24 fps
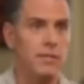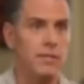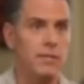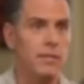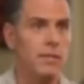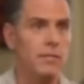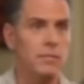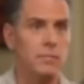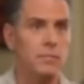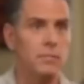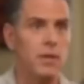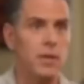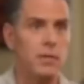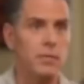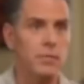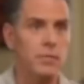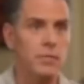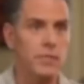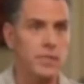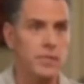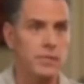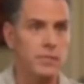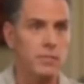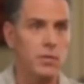He
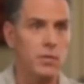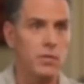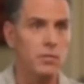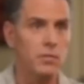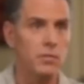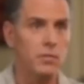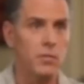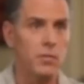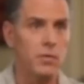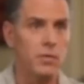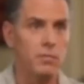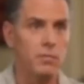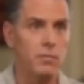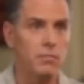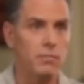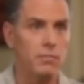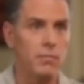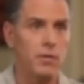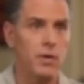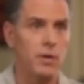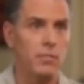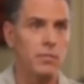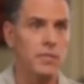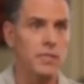probably smoked more
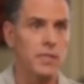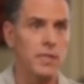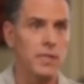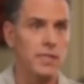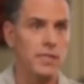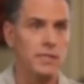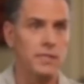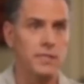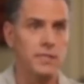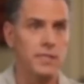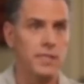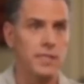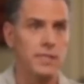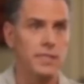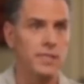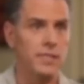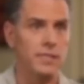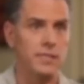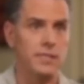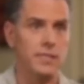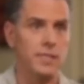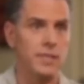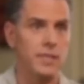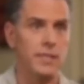Parmesan
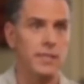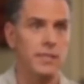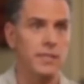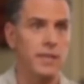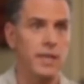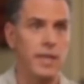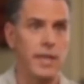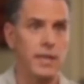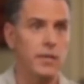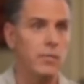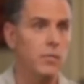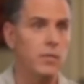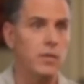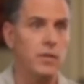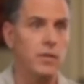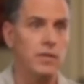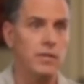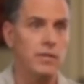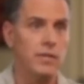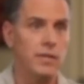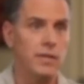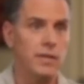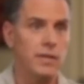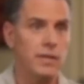cheese than
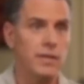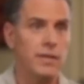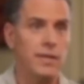anyone,